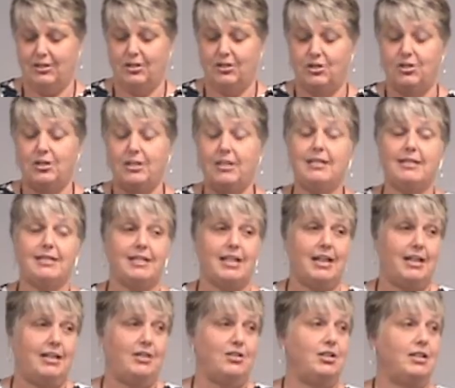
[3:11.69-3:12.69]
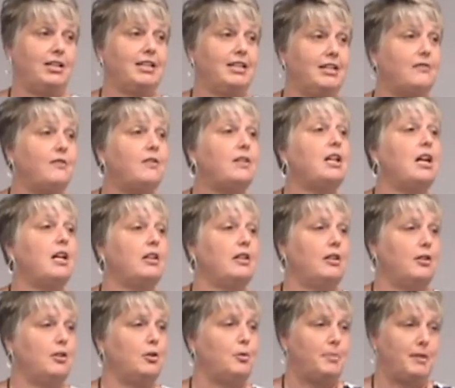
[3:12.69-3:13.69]
And she decided to give it a
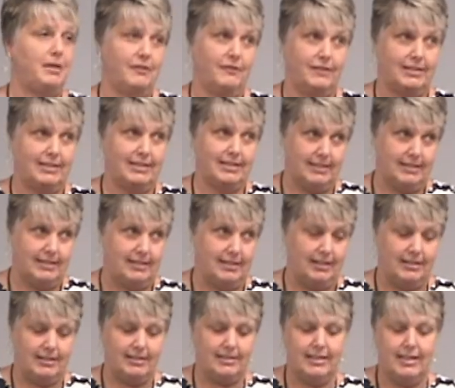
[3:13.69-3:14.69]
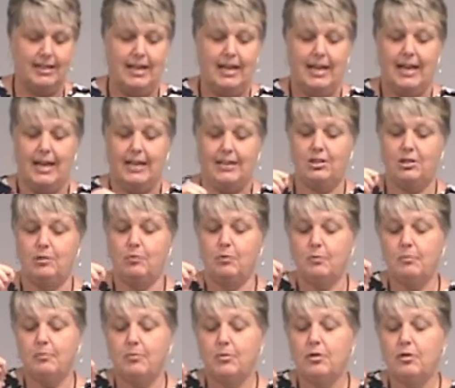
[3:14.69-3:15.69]
little bit of assistance. And she
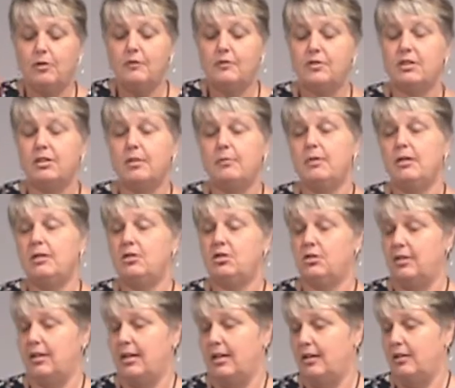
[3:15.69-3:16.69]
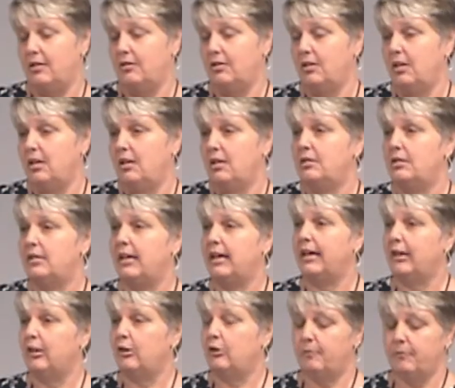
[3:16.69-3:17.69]
removed some of the shell to
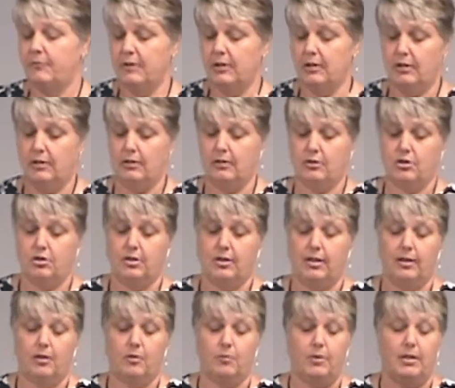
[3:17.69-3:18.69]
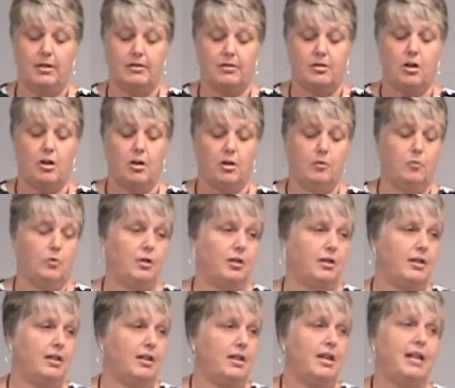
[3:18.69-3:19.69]
help the little chick with its hard work.
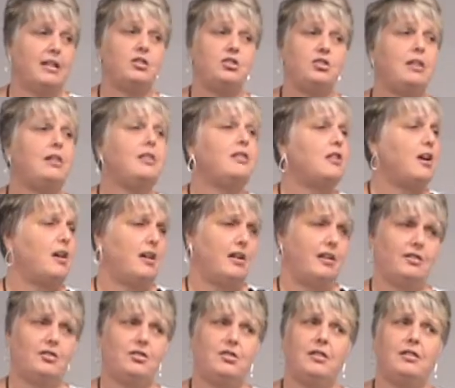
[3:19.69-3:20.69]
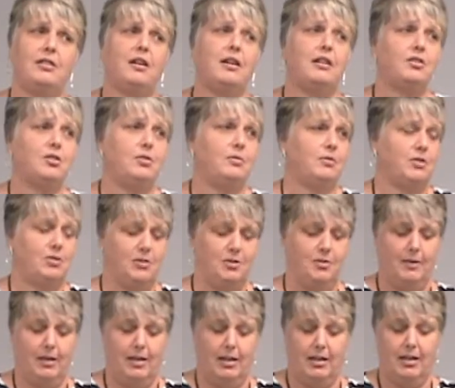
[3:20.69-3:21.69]
And she thought she was
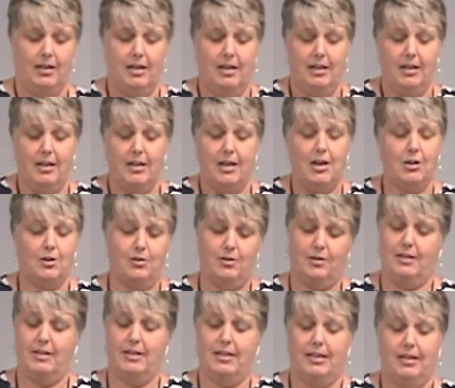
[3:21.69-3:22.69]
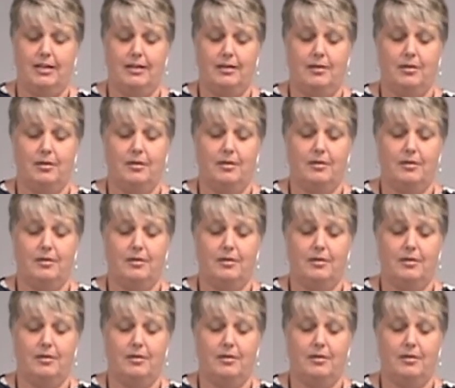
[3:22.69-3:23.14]
doing a good thing.